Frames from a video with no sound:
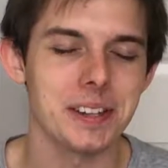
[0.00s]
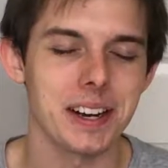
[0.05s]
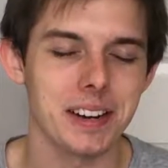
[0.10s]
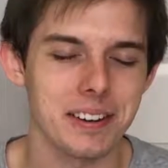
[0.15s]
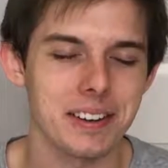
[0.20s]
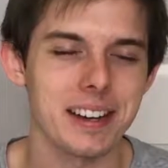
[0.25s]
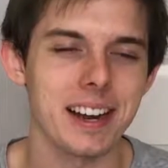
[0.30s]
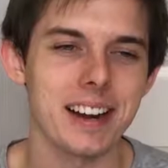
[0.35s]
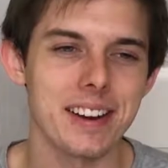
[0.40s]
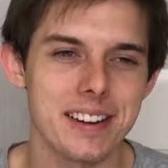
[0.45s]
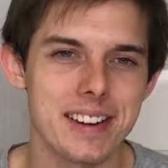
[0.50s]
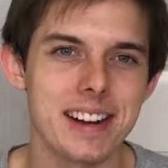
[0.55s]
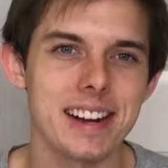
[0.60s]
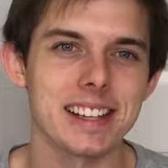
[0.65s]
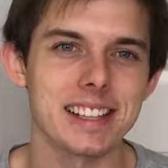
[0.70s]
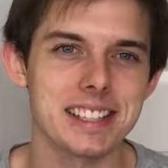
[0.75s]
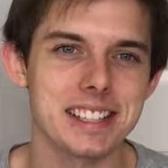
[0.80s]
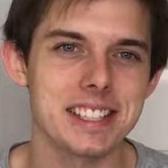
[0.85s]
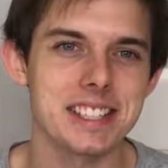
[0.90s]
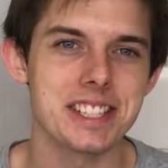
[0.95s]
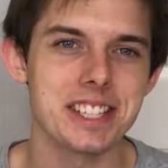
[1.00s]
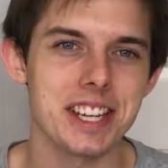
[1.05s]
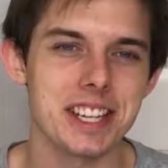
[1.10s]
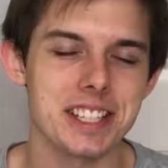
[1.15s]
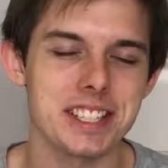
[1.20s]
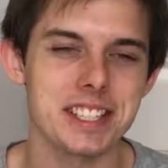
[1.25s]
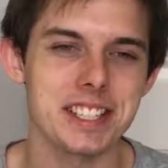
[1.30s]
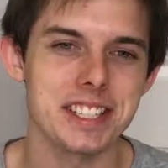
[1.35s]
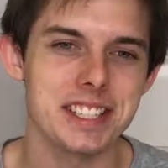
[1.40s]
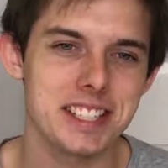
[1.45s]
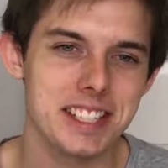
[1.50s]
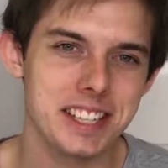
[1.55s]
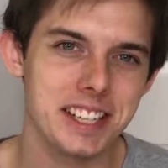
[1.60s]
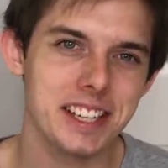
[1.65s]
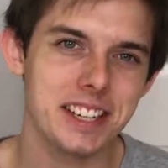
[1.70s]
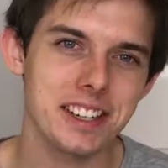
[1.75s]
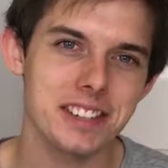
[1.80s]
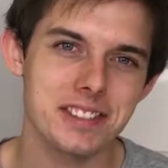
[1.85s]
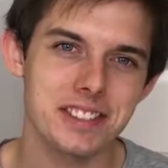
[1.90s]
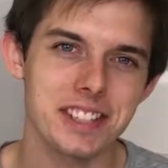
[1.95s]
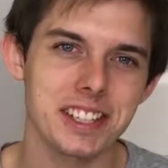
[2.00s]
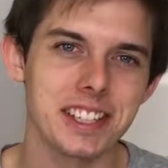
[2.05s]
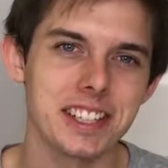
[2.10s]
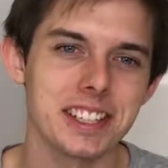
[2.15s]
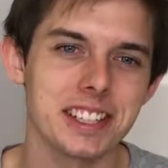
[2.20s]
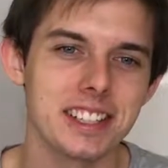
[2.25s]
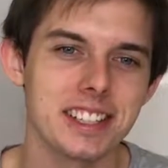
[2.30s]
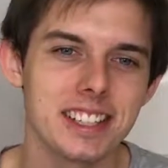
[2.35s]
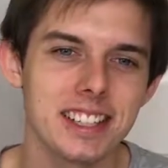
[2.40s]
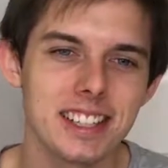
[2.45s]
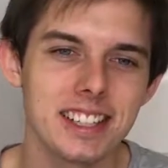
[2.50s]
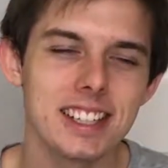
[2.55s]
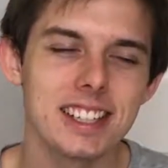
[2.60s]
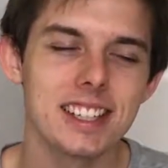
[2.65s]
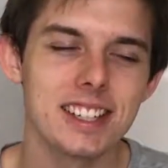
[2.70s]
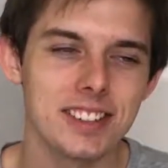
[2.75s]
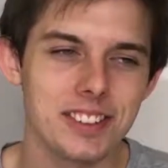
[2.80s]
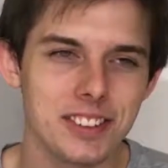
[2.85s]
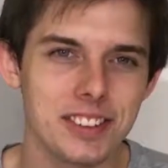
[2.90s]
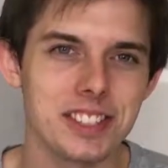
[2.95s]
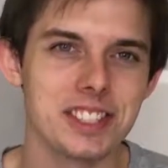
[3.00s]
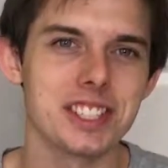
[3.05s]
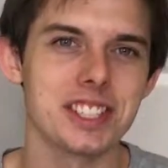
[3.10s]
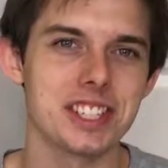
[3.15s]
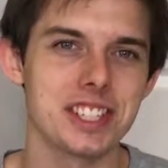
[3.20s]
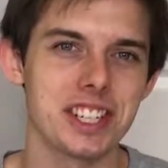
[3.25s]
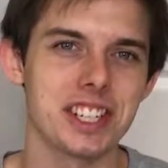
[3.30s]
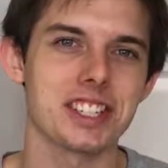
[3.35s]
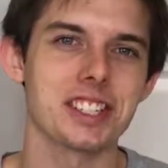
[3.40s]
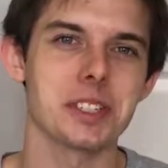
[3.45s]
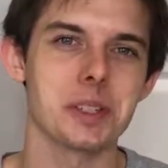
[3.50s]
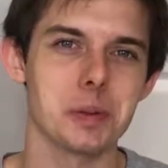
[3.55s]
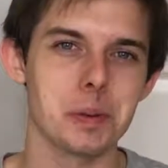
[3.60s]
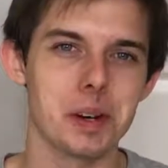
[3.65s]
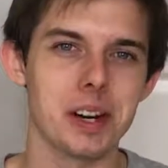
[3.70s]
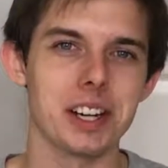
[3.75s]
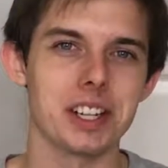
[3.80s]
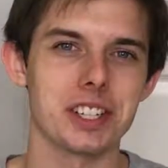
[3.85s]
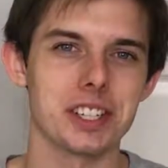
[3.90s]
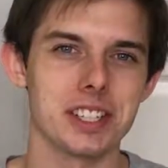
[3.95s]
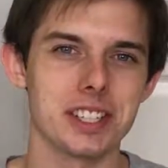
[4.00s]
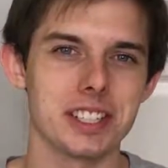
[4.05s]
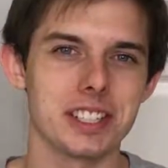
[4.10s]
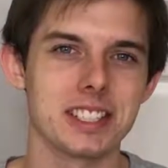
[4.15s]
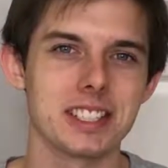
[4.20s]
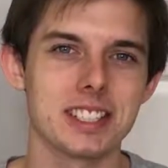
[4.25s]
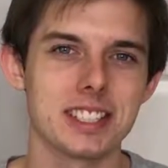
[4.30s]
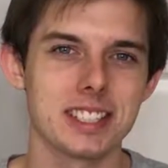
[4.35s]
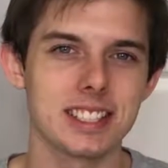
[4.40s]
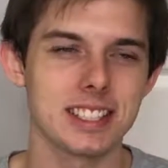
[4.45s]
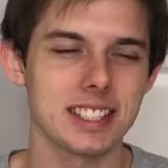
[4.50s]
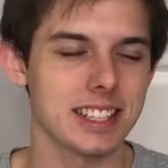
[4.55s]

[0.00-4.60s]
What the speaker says: I would highly suggest it. 10 out of 10 would suggest you watch this.